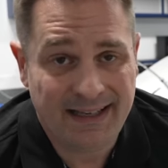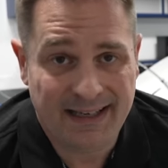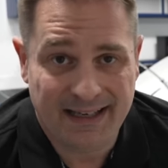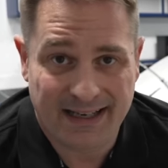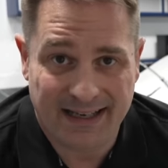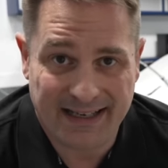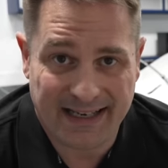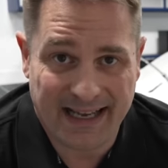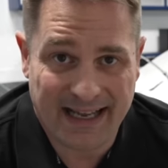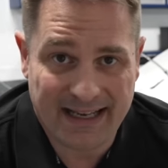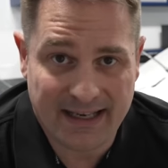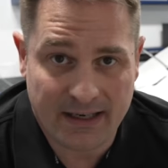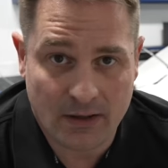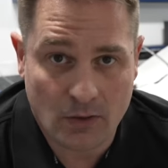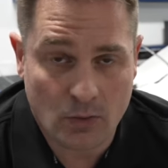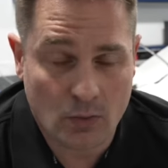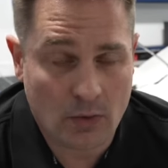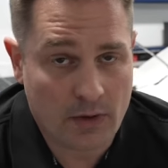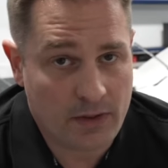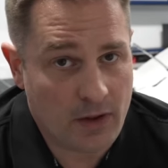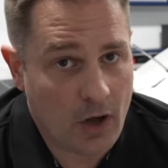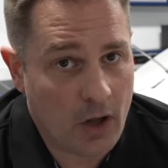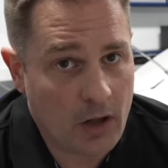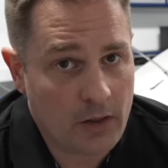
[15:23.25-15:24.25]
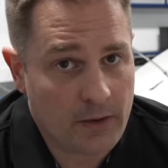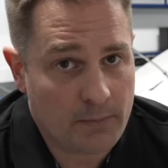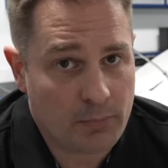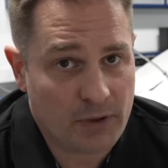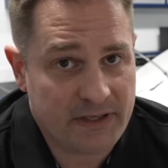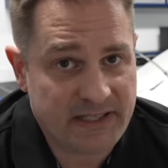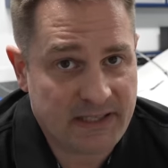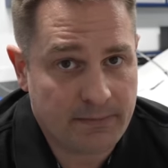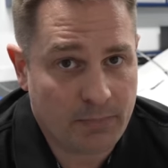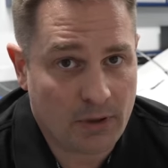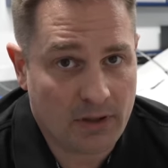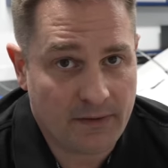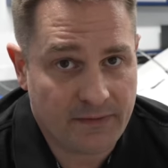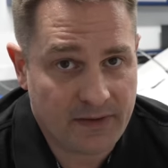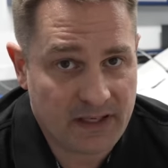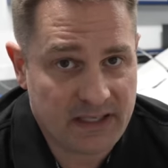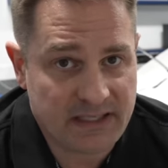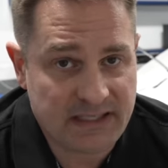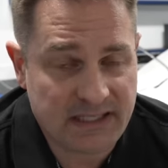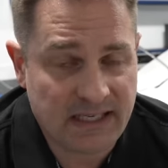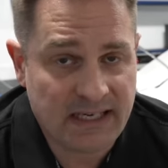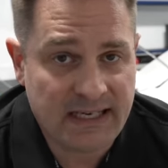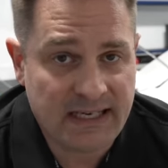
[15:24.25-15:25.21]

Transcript: Again, with all the principle of this